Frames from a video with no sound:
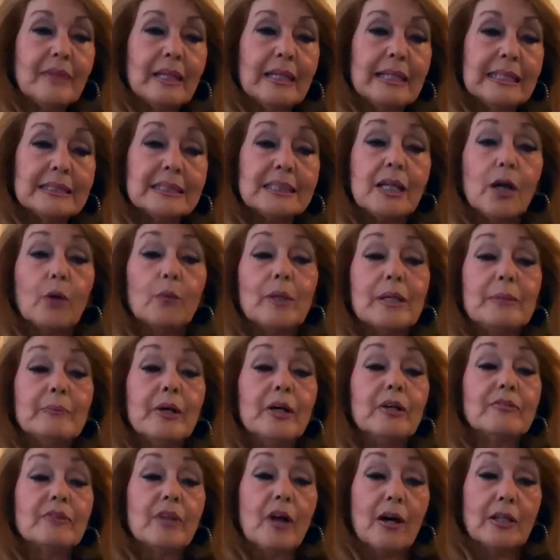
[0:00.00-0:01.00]
And so we
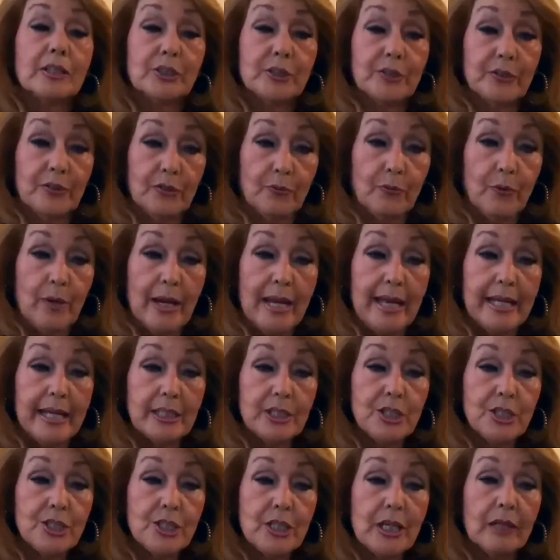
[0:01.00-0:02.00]
moved on to the
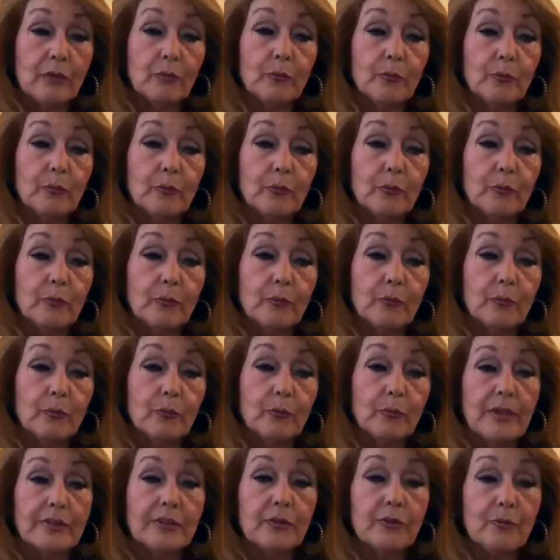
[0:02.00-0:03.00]
ranch, and we lived
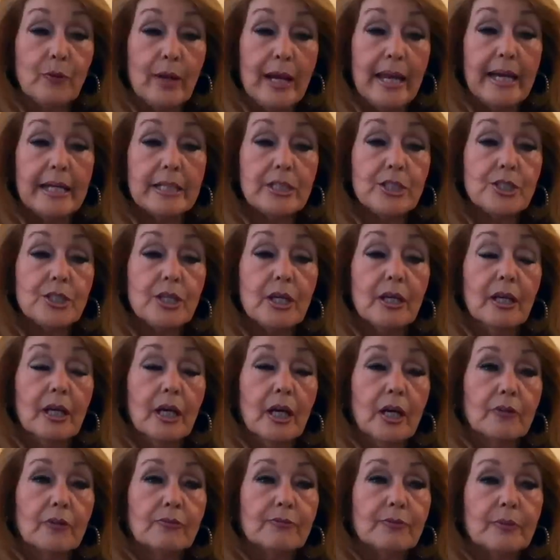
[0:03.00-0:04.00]
there on the ranch
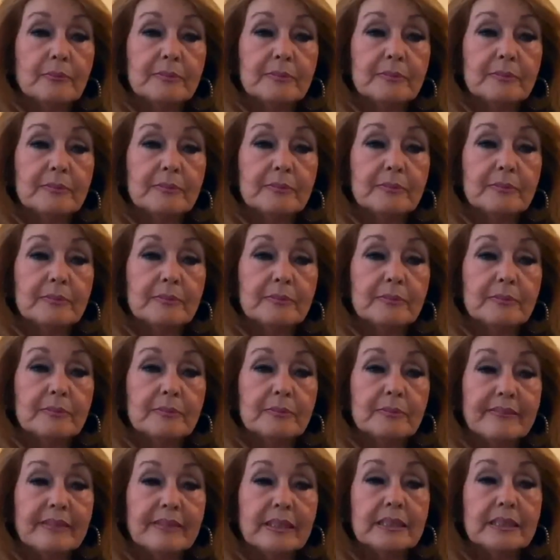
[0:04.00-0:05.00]
from
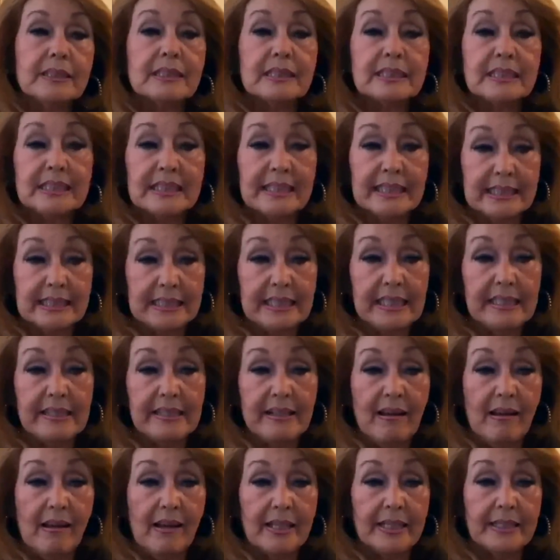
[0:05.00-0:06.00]
67 to
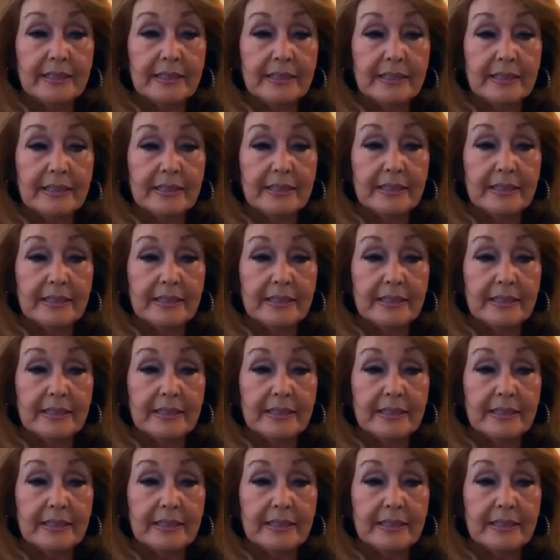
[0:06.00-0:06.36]
69